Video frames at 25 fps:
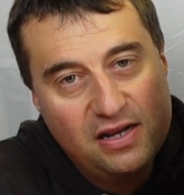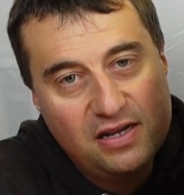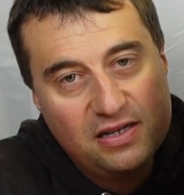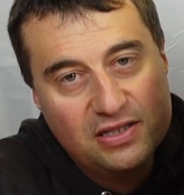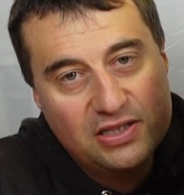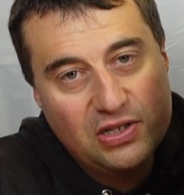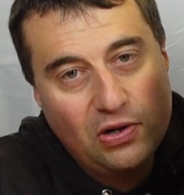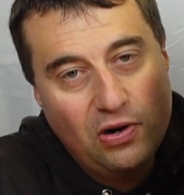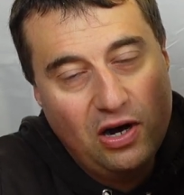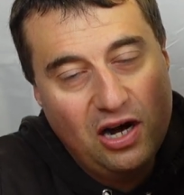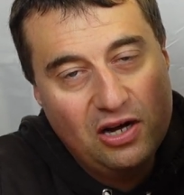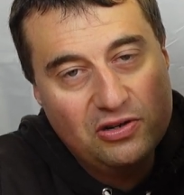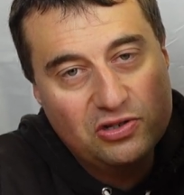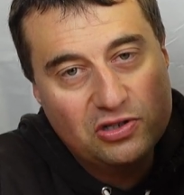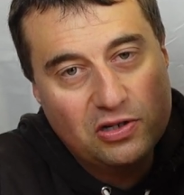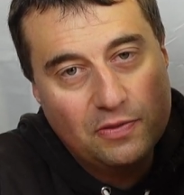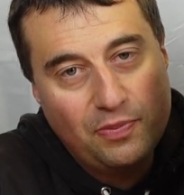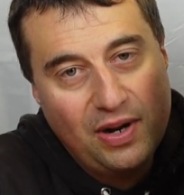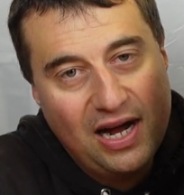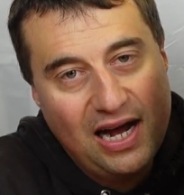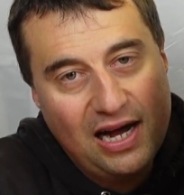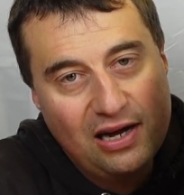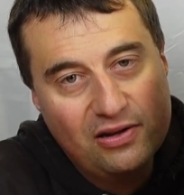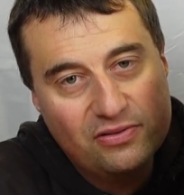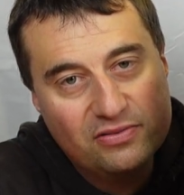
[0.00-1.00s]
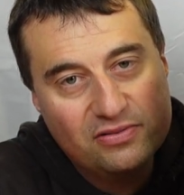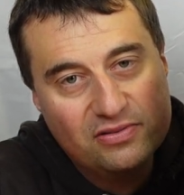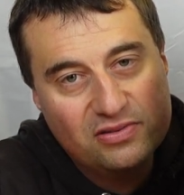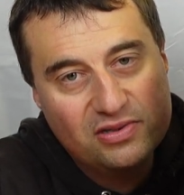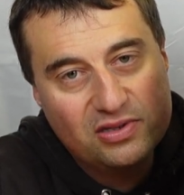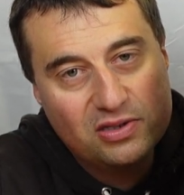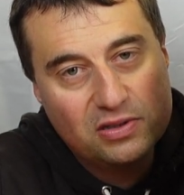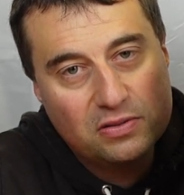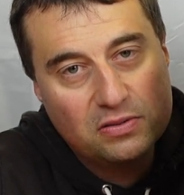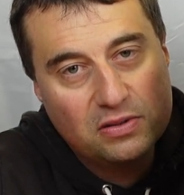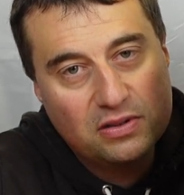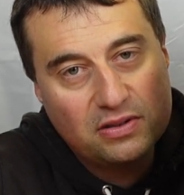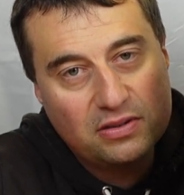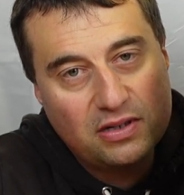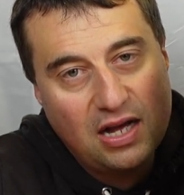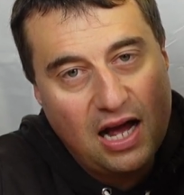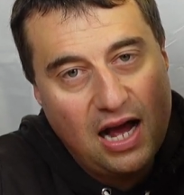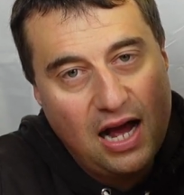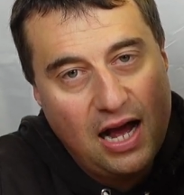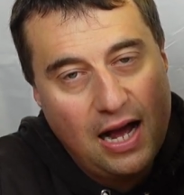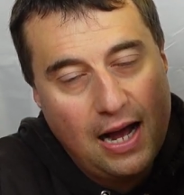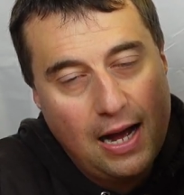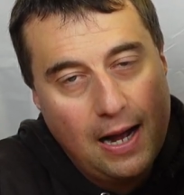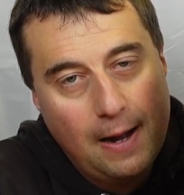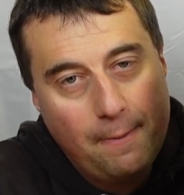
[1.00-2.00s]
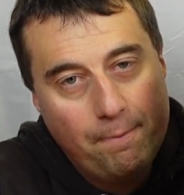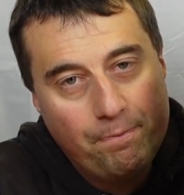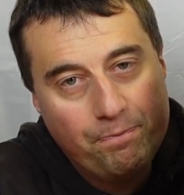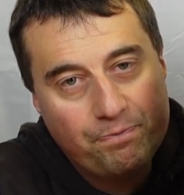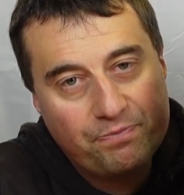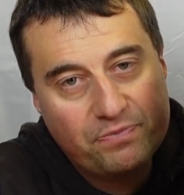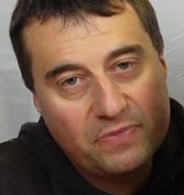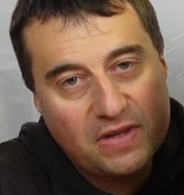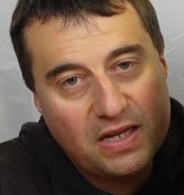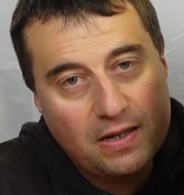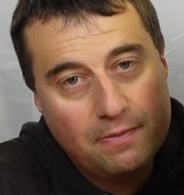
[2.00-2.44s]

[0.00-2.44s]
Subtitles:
so £100